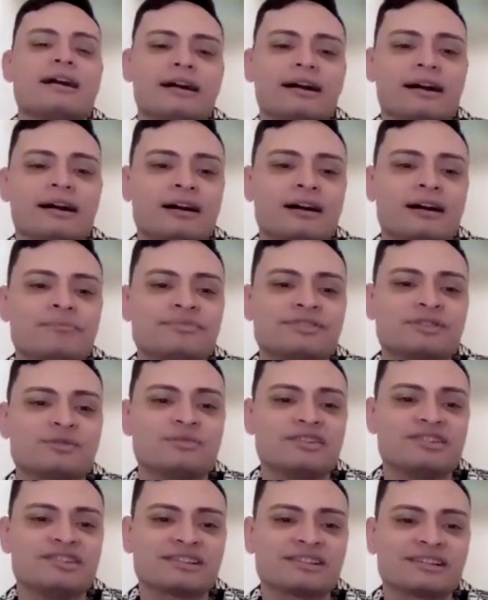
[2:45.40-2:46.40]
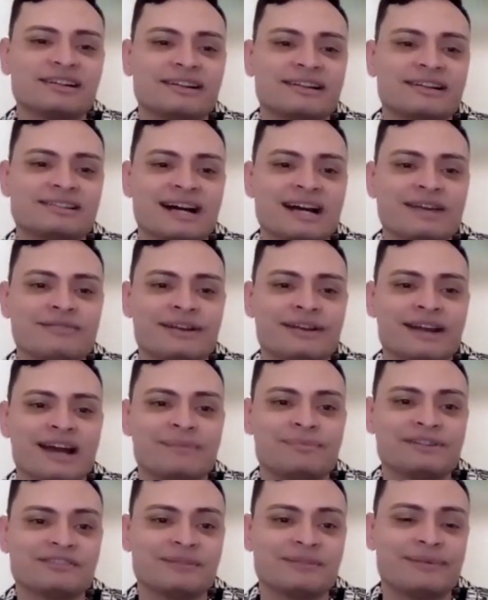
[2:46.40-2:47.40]
Um, so we're just going to dive in
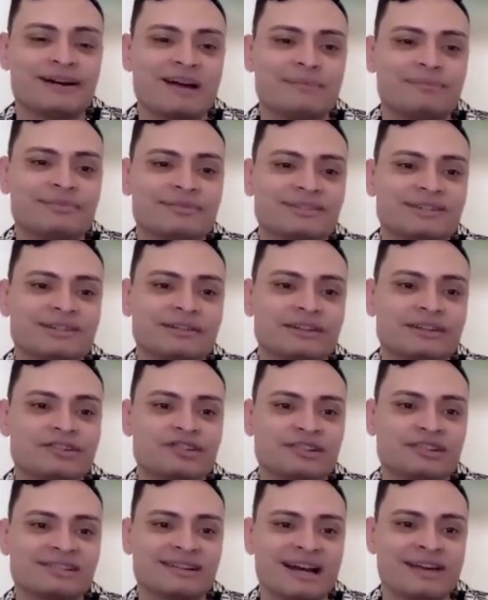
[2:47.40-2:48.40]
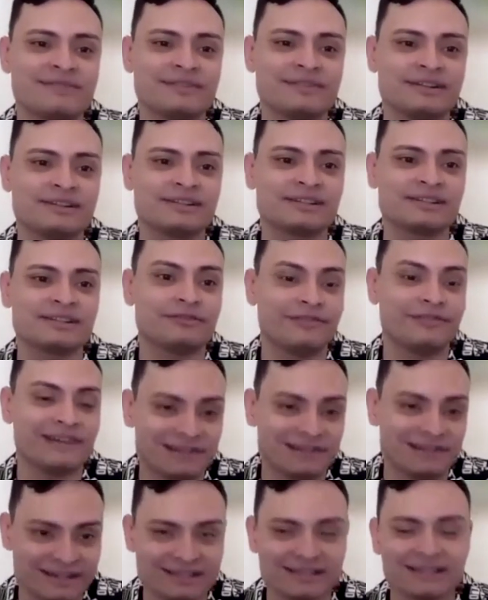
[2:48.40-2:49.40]
episode by episode and just dive into the
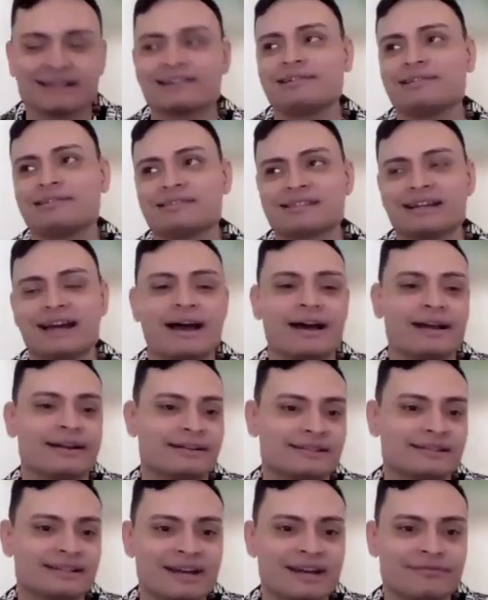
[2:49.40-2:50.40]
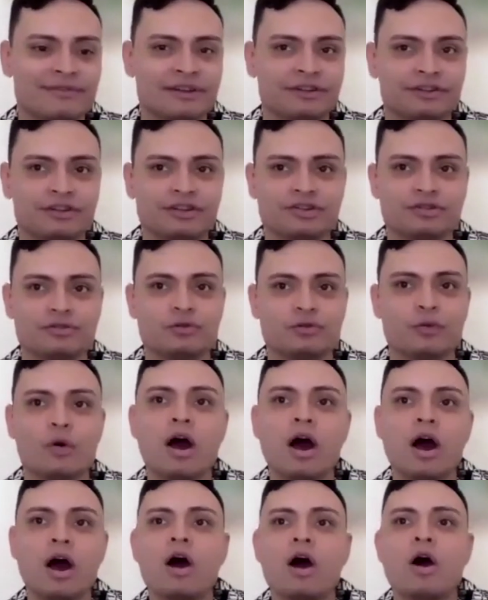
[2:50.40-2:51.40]
fairy tales and dive into
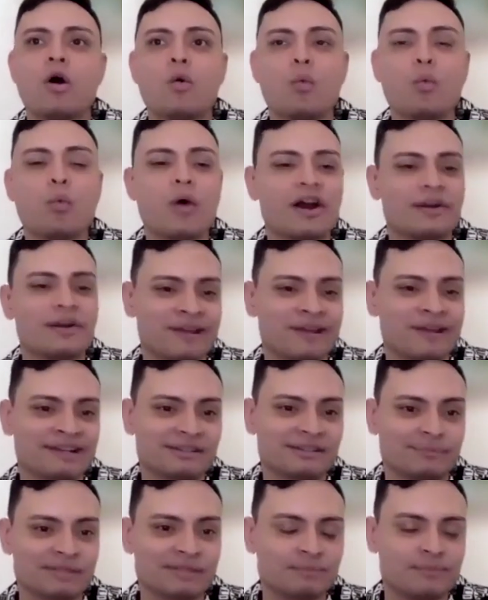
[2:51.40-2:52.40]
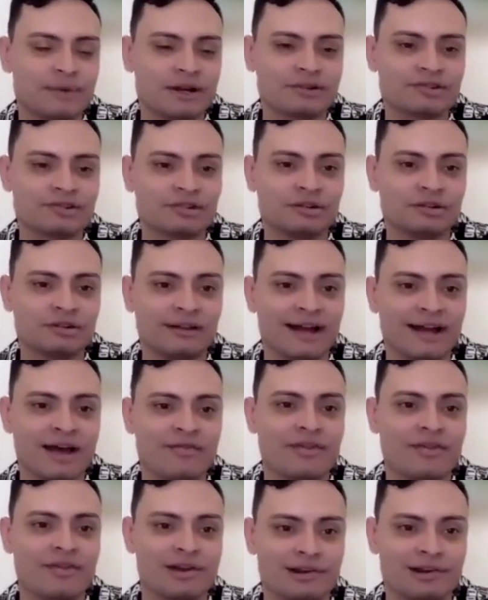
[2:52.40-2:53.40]
what makes them special and
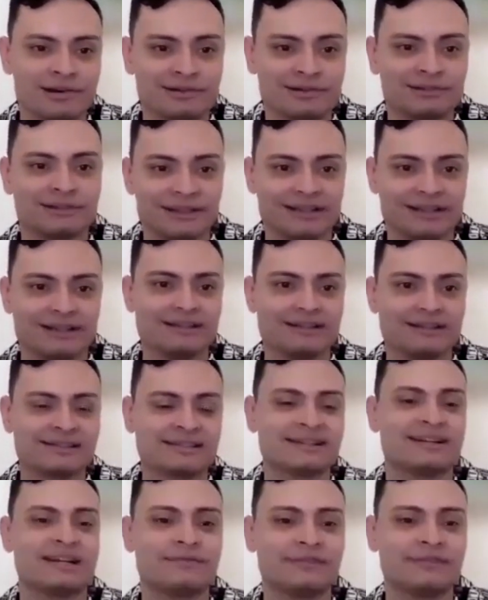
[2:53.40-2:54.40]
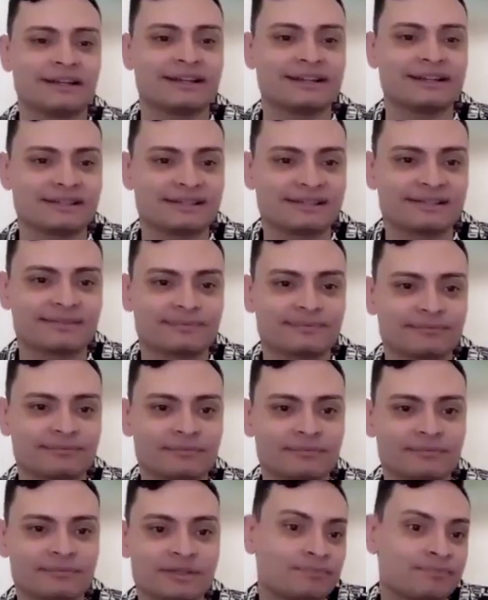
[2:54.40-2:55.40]
their significance
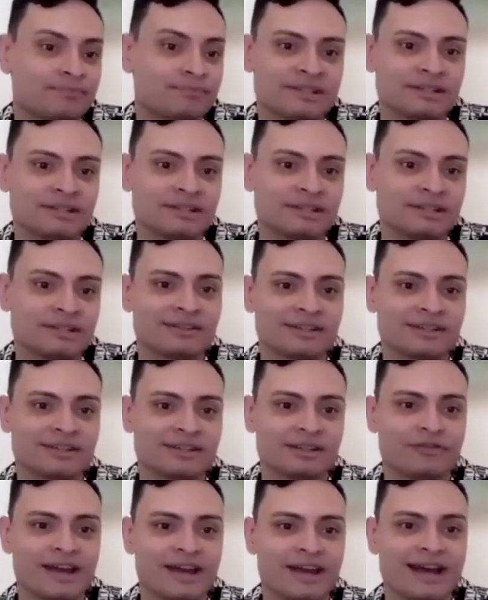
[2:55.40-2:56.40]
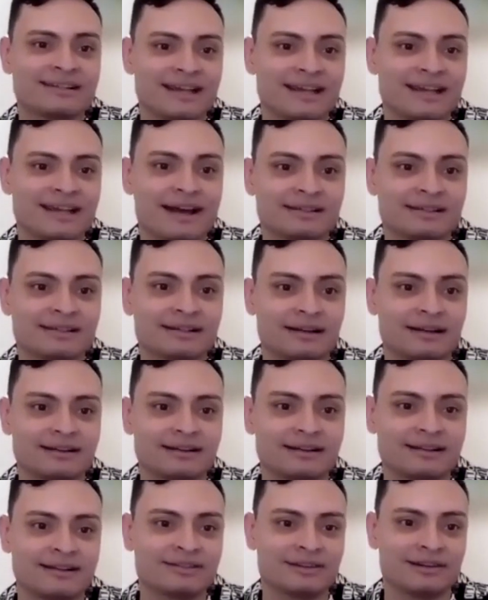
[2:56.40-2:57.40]
to, to, to the fans and to,
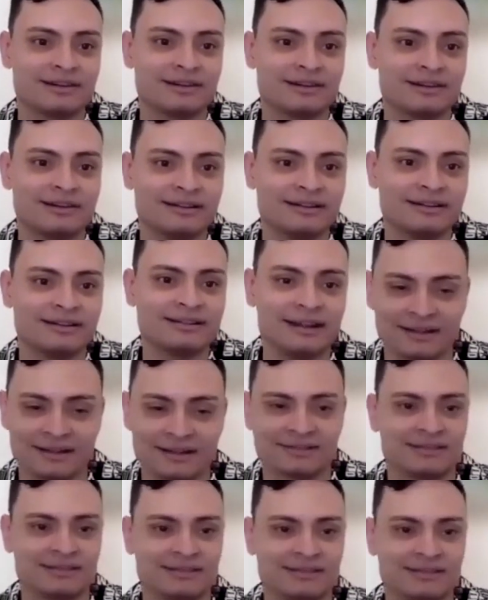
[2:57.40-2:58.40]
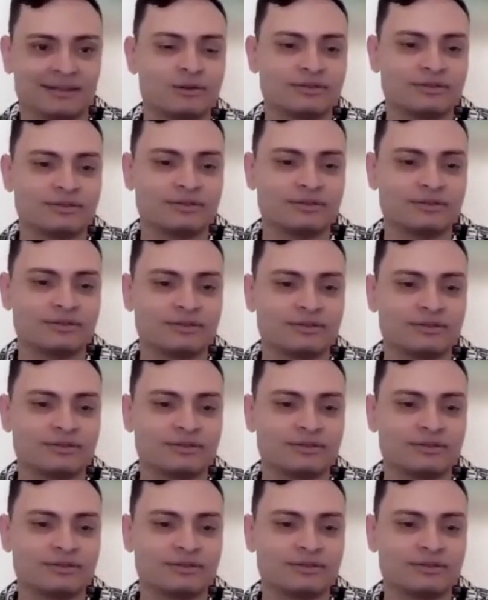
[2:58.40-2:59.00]
and to, and to us, the hosts.